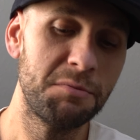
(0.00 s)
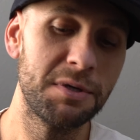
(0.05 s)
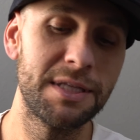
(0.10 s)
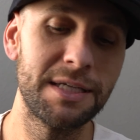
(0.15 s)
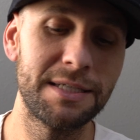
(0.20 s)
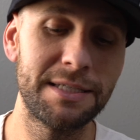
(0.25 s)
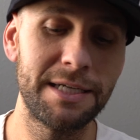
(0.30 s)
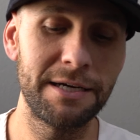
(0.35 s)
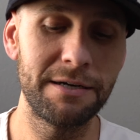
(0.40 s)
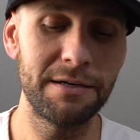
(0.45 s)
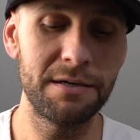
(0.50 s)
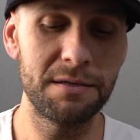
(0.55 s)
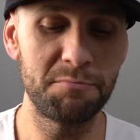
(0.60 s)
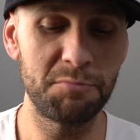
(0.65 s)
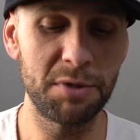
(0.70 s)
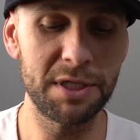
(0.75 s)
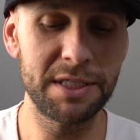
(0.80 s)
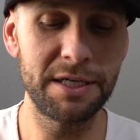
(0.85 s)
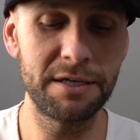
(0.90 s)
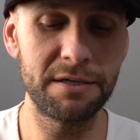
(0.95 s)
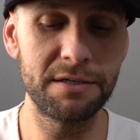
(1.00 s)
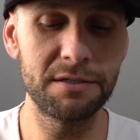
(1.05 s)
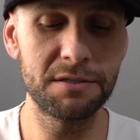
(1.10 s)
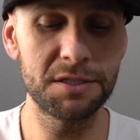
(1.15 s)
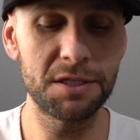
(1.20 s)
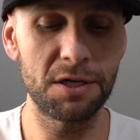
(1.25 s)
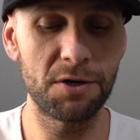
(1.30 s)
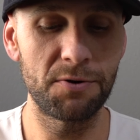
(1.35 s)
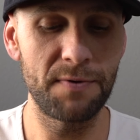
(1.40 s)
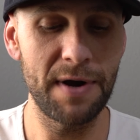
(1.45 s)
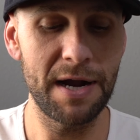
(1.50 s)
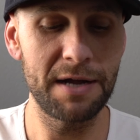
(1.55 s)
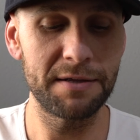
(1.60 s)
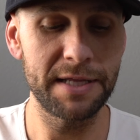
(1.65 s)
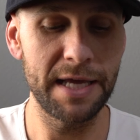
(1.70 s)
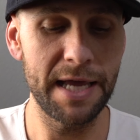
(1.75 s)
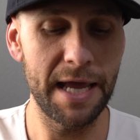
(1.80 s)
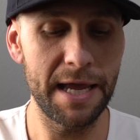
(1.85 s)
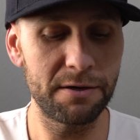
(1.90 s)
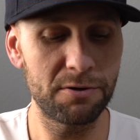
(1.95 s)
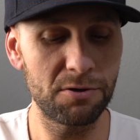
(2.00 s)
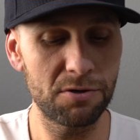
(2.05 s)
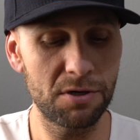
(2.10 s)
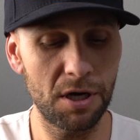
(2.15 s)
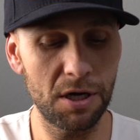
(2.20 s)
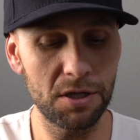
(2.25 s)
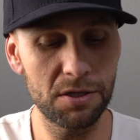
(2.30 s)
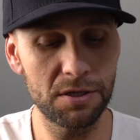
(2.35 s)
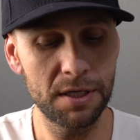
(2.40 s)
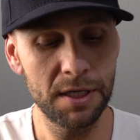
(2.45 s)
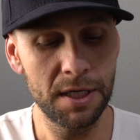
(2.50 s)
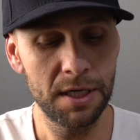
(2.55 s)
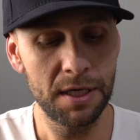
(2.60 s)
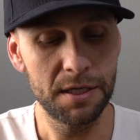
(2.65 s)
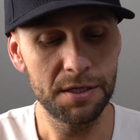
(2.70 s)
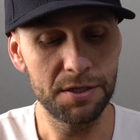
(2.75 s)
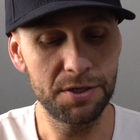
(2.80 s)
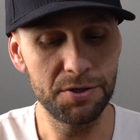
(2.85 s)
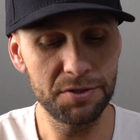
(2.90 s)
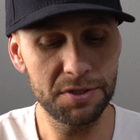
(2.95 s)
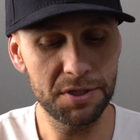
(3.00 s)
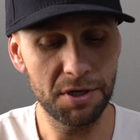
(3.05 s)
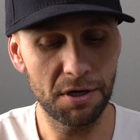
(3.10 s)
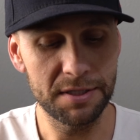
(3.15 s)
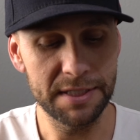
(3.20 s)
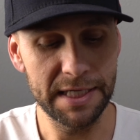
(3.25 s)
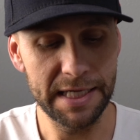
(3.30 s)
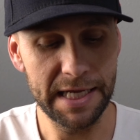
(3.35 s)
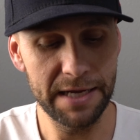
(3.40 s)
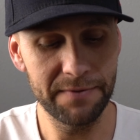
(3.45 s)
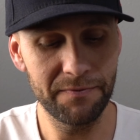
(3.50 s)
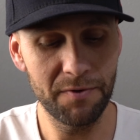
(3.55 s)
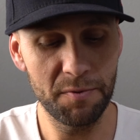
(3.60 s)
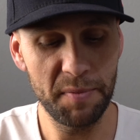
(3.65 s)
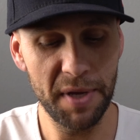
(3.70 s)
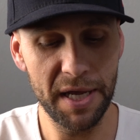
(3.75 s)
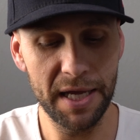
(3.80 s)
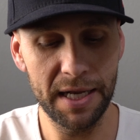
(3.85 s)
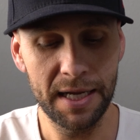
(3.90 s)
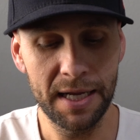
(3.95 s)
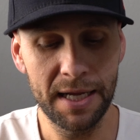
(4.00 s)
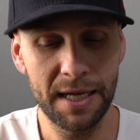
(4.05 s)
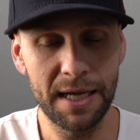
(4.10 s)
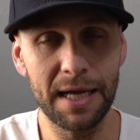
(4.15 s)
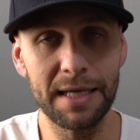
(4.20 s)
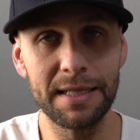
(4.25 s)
but the materials around the ankle collar do start to give a bit,